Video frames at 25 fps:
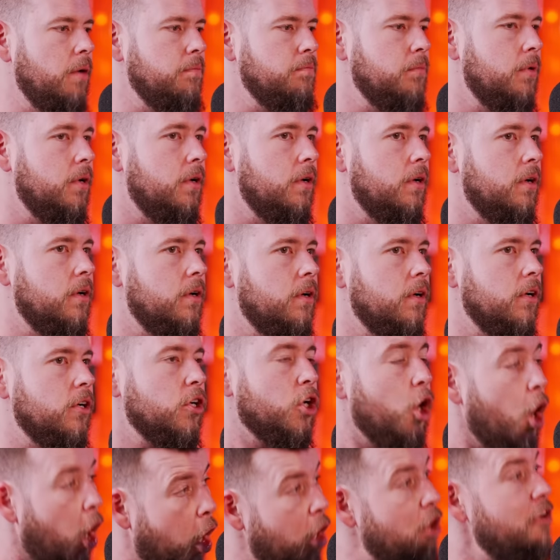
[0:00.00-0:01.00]
Um,
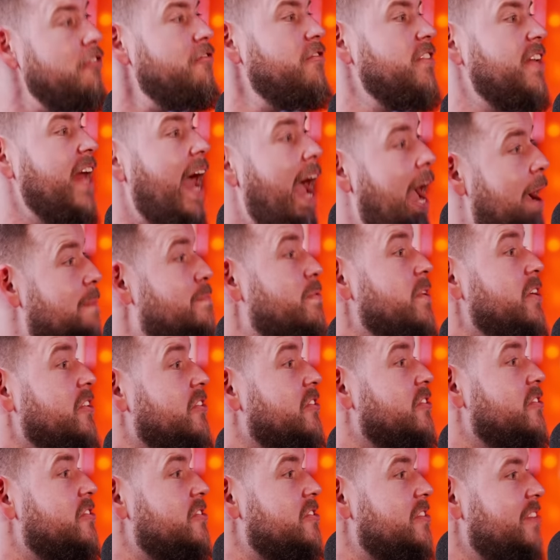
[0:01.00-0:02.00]
COVID
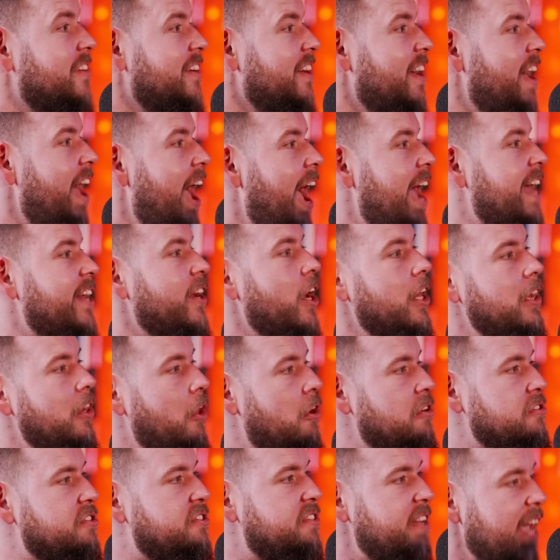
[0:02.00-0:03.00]
happened and I
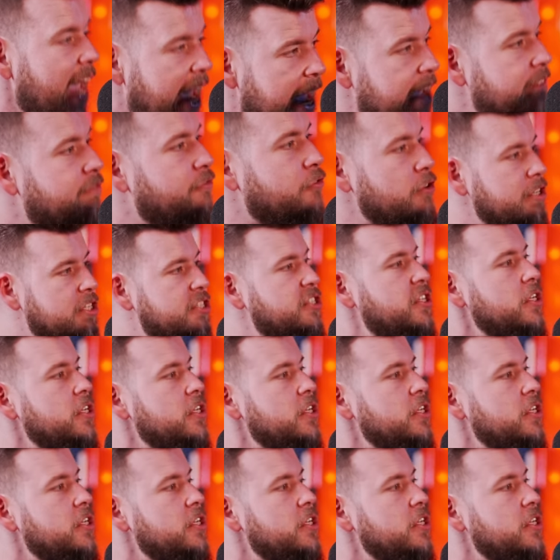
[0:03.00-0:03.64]
lost every